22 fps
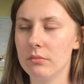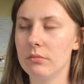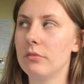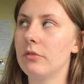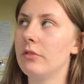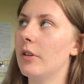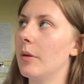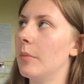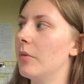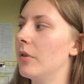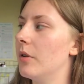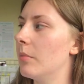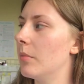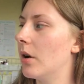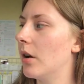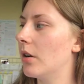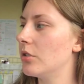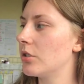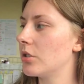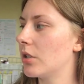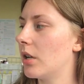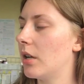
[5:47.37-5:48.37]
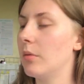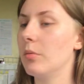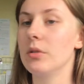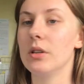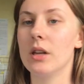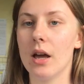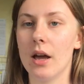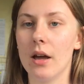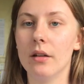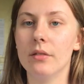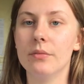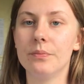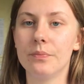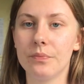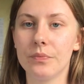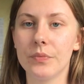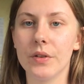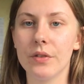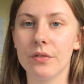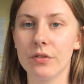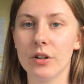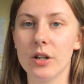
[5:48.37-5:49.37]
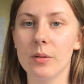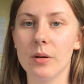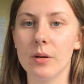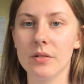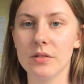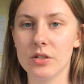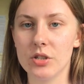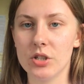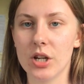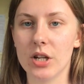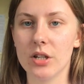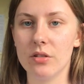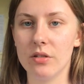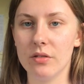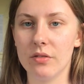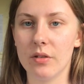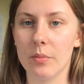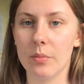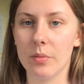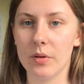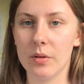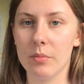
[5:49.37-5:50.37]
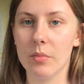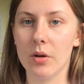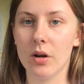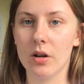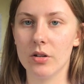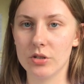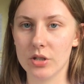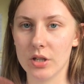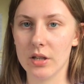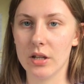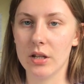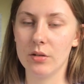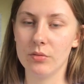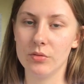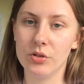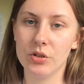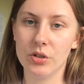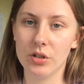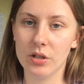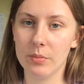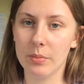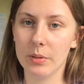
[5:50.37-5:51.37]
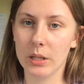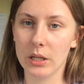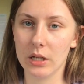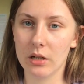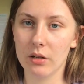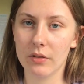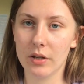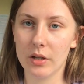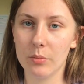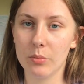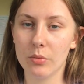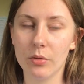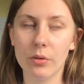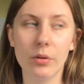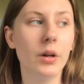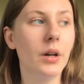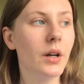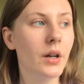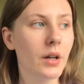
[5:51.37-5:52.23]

February, March, April, yeah, the 3 months, January, February, March, and then it was during the beginning of April.